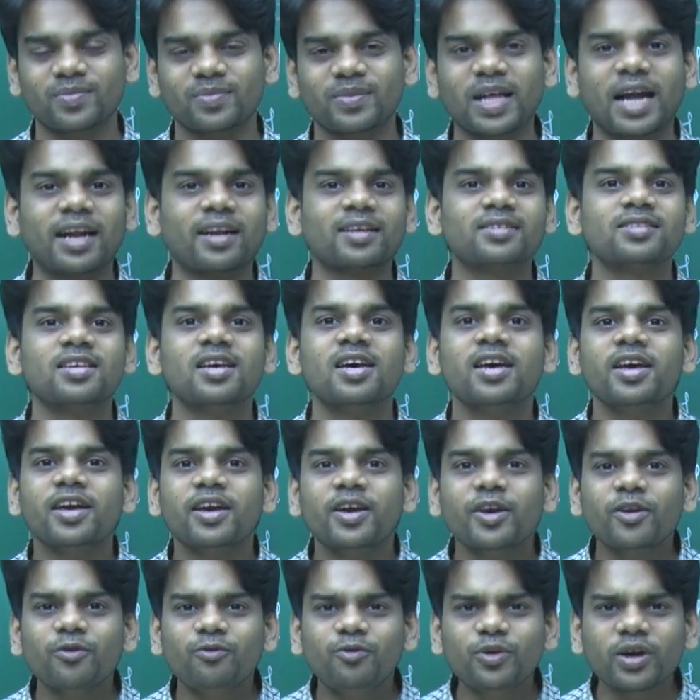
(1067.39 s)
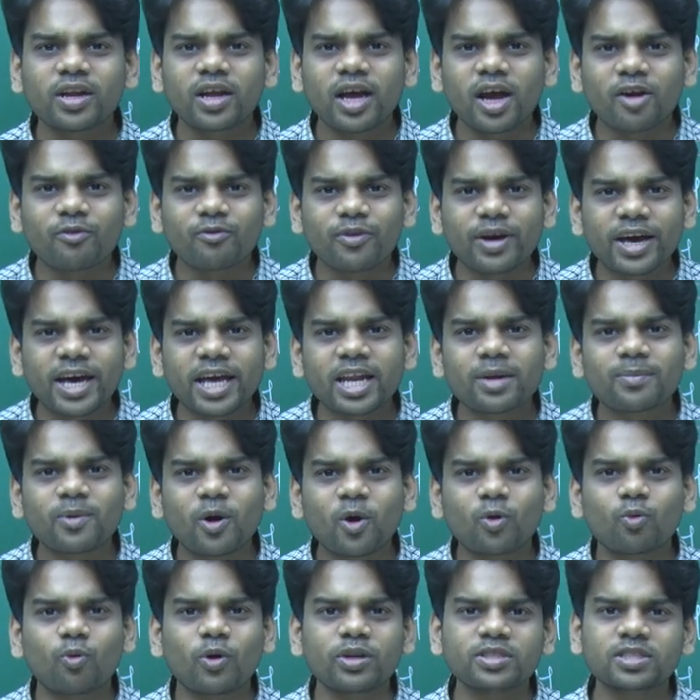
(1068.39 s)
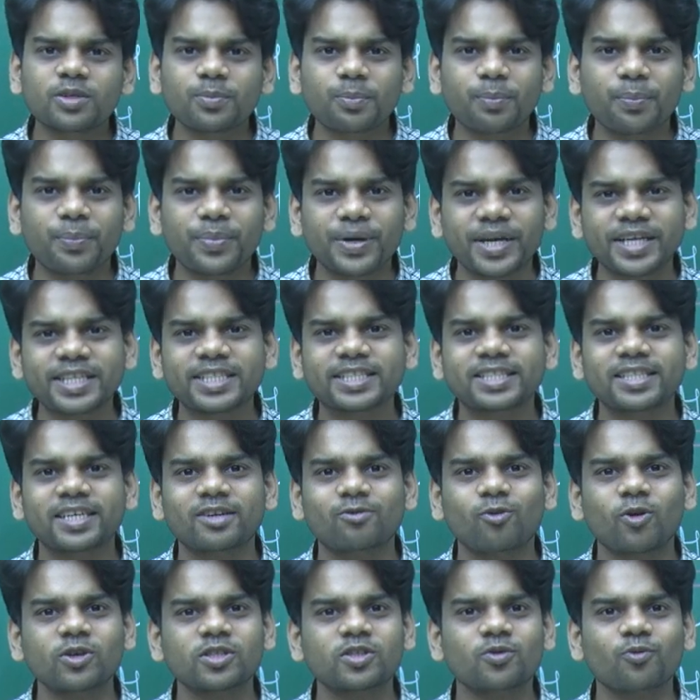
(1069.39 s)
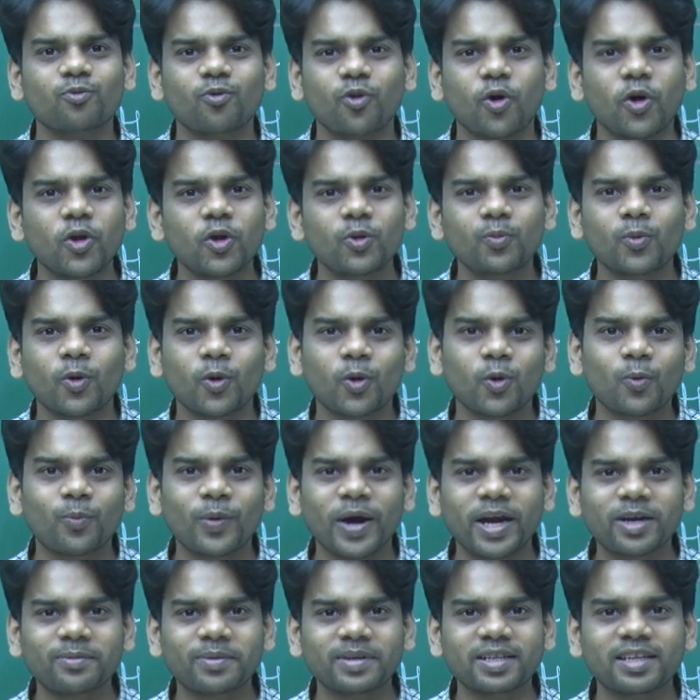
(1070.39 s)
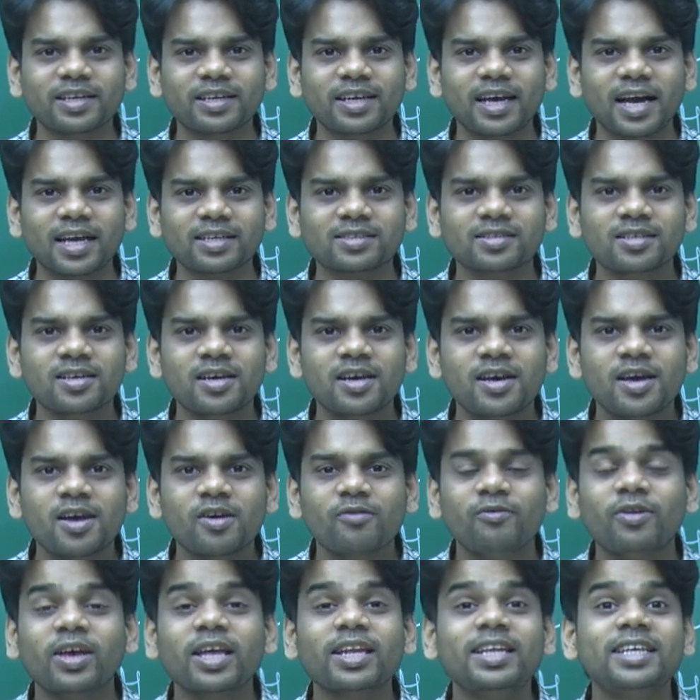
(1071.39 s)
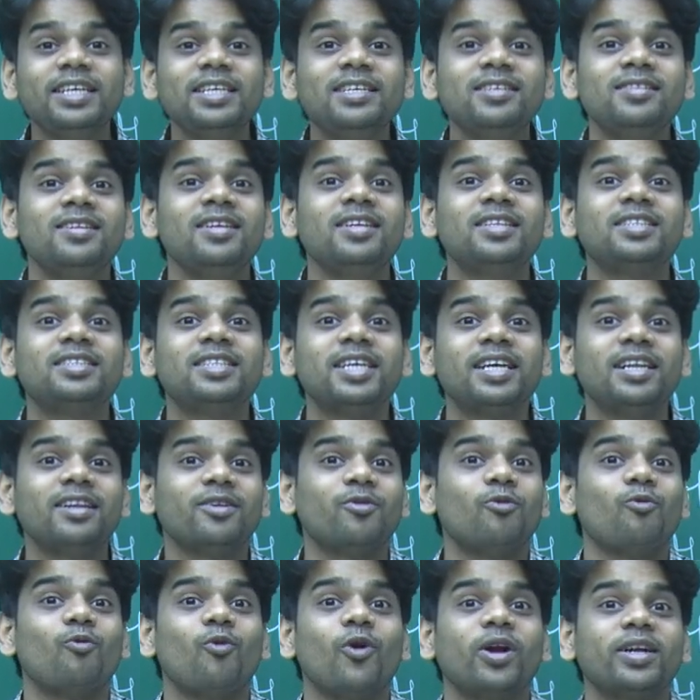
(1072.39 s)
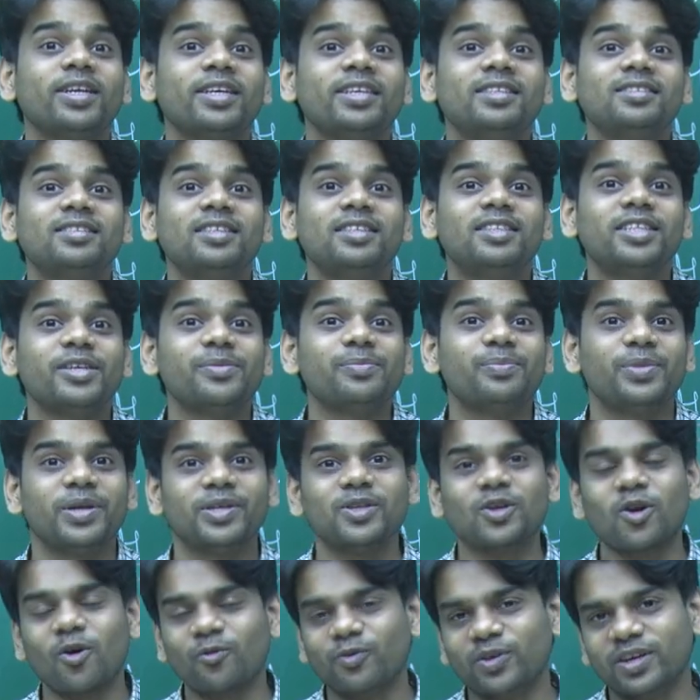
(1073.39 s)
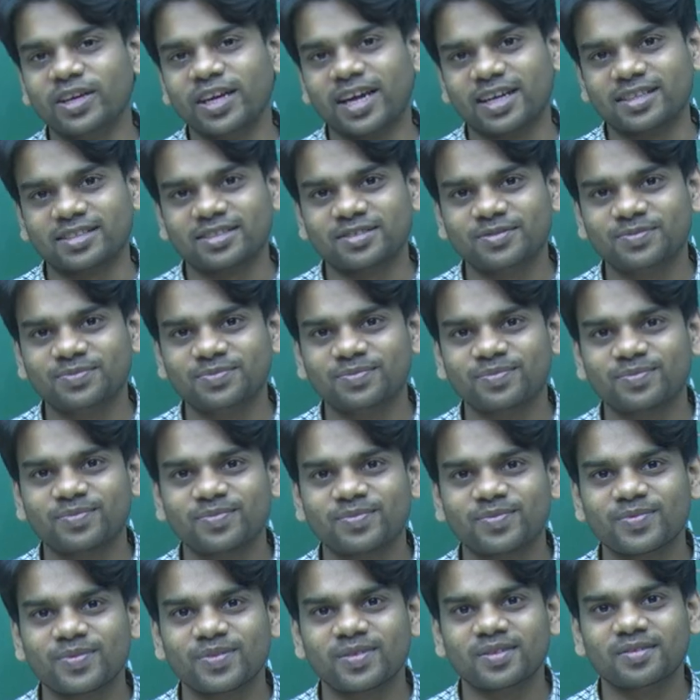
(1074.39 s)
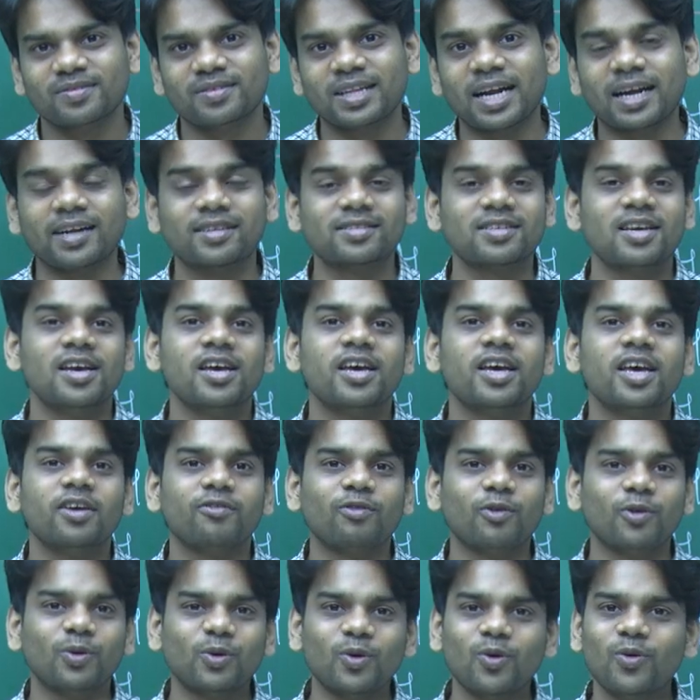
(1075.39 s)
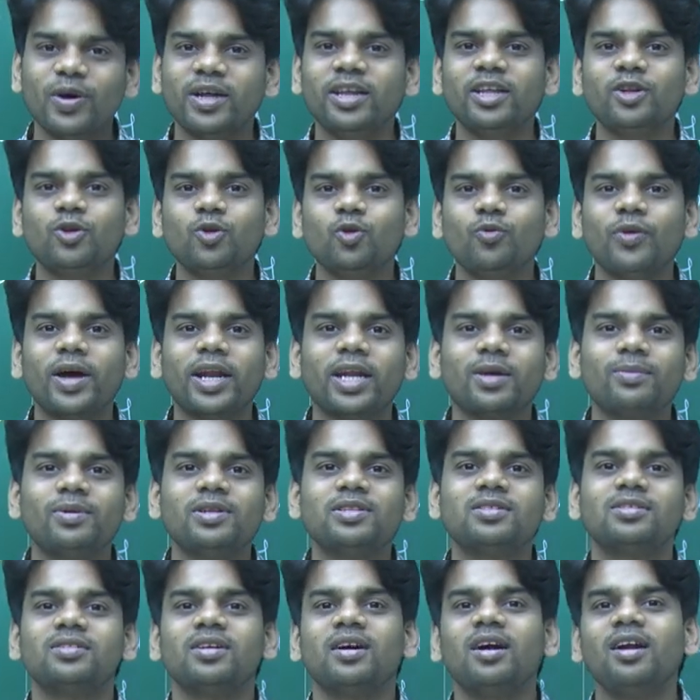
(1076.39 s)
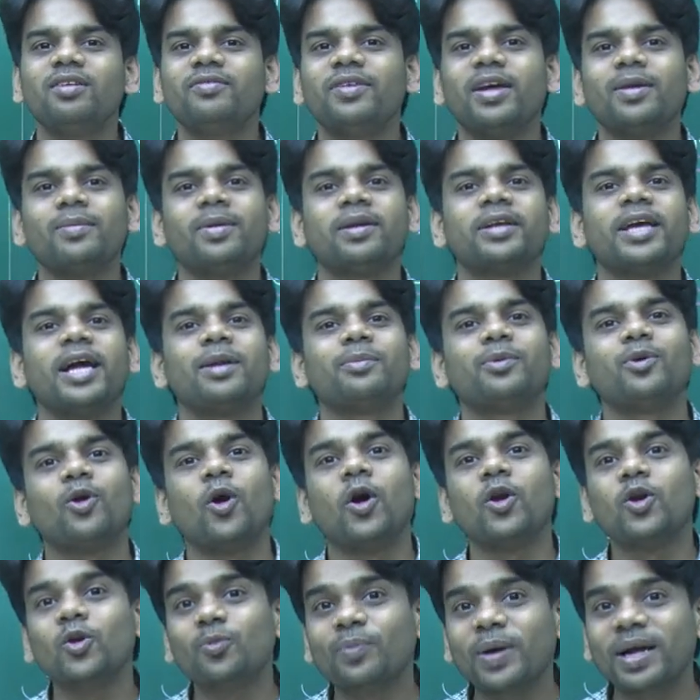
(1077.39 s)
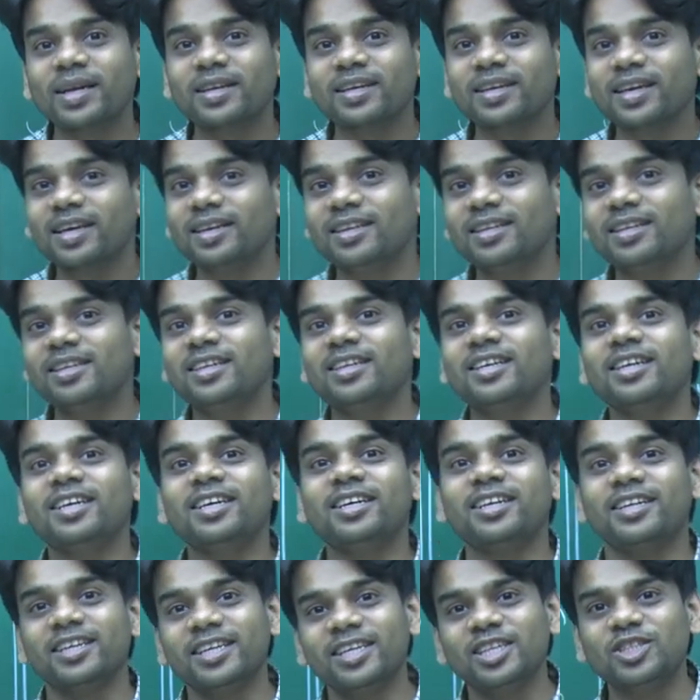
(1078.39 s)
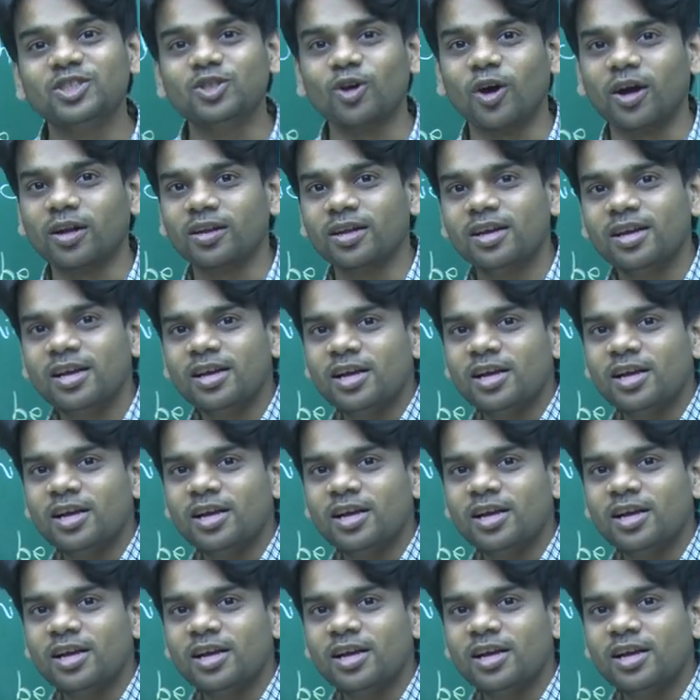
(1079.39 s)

That is, if we are aware about what is the pressure, what is the volume occupied by the gas, we can easily tell what is the temperature of the gas. That is, if you know any two variables, third variable can be automatically reached on.